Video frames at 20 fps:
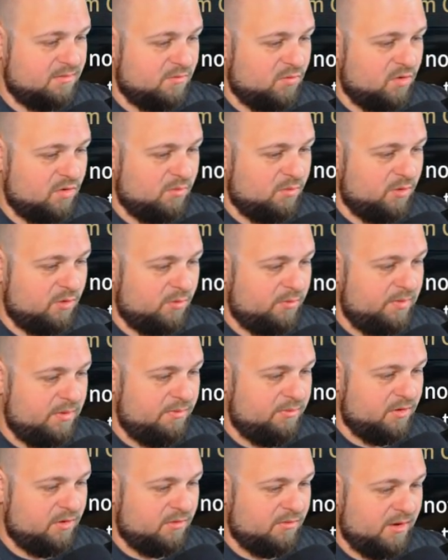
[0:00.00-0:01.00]
More and more
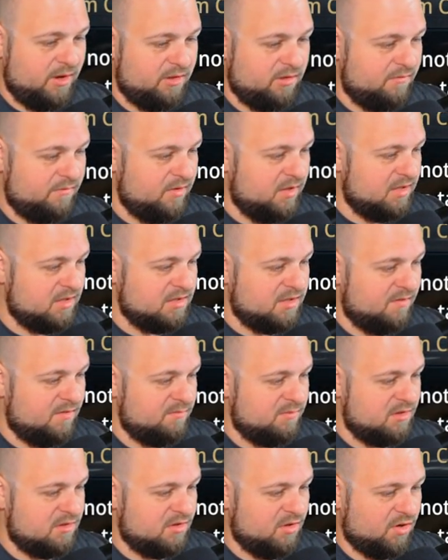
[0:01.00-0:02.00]
people around the village have
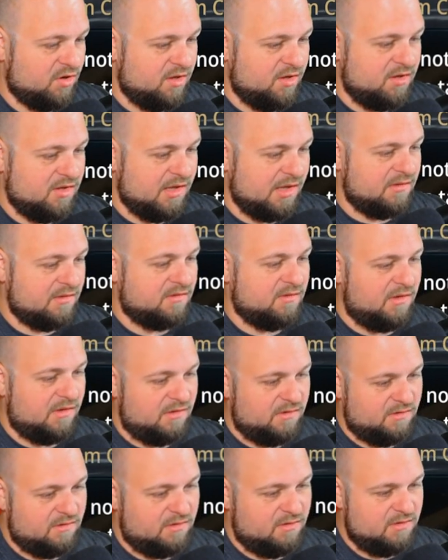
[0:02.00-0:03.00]
been talking nonsense.